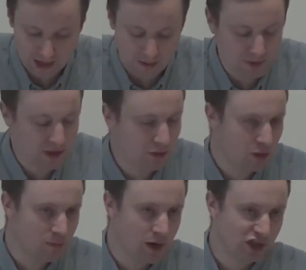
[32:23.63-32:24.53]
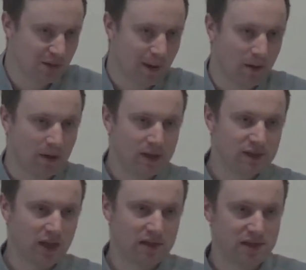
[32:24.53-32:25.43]
Uh, we don't know much
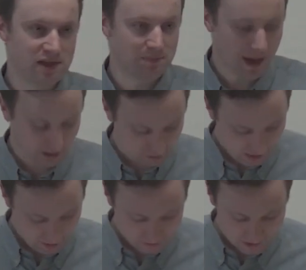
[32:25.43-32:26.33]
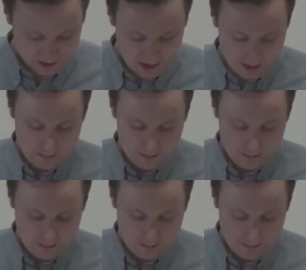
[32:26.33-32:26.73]
about Titus's background,